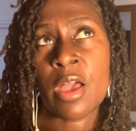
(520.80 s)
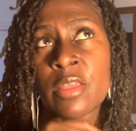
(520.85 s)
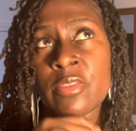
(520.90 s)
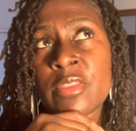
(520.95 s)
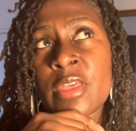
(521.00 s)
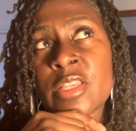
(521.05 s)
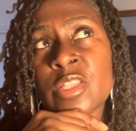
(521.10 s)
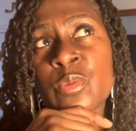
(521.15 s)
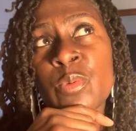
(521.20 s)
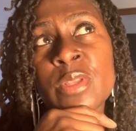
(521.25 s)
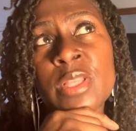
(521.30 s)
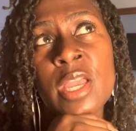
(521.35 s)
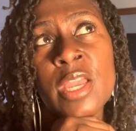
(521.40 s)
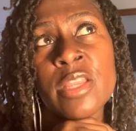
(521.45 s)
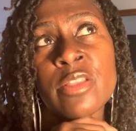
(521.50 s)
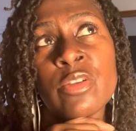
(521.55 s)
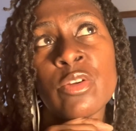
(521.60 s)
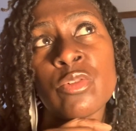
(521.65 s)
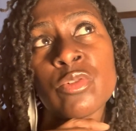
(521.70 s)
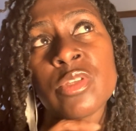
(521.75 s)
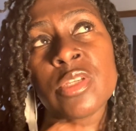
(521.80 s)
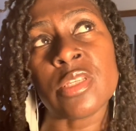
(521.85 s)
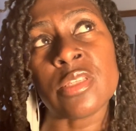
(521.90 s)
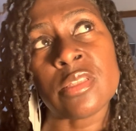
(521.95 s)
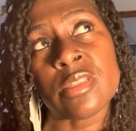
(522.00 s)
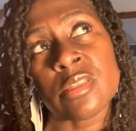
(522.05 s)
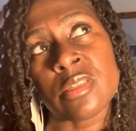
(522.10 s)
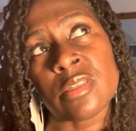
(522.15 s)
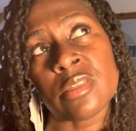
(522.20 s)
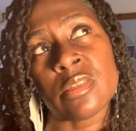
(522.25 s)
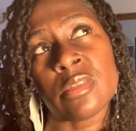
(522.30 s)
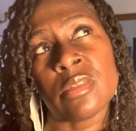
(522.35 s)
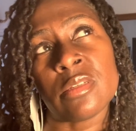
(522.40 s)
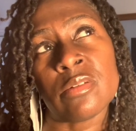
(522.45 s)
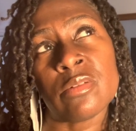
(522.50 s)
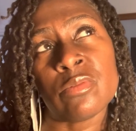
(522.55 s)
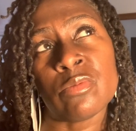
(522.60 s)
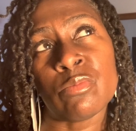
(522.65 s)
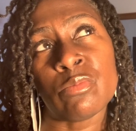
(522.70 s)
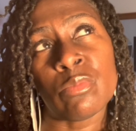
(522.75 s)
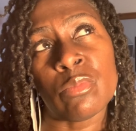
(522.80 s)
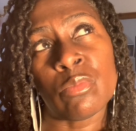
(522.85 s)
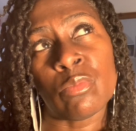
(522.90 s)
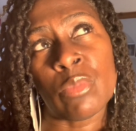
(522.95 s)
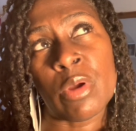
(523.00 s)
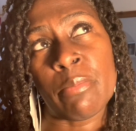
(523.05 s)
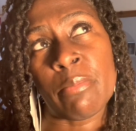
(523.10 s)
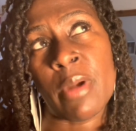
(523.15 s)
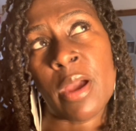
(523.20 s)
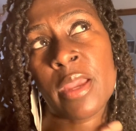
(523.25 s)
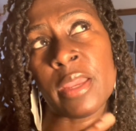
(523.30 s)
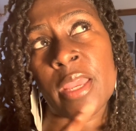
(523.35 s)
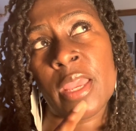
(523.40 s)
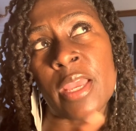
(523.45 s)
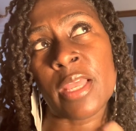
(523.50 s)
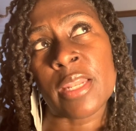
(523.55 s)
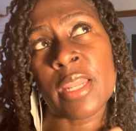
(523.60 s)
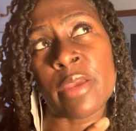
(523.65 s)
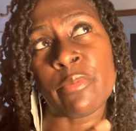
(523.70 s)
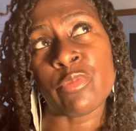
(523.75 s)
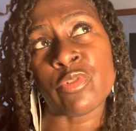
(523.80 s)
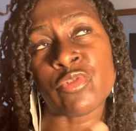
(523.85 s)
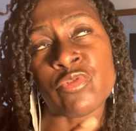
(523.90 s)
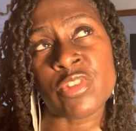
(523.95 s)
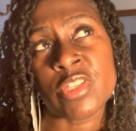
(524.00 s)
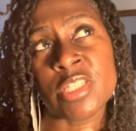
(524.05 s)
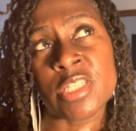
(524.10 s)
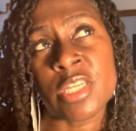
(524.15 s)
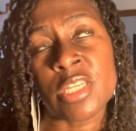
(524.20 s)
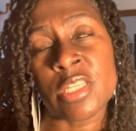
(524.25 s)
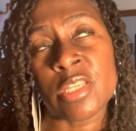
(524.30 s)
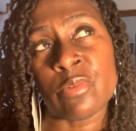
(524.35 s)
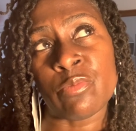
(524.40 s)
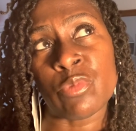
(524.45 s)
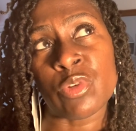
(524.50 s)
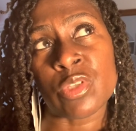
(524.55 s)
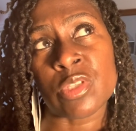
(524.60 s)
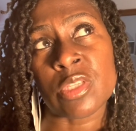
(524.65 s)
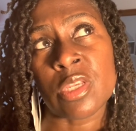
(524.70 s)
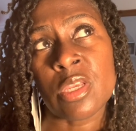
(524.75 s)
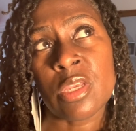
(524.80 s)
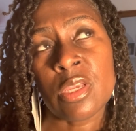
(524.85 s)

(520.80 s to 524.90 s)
that's when I noticed when my hairline was receding was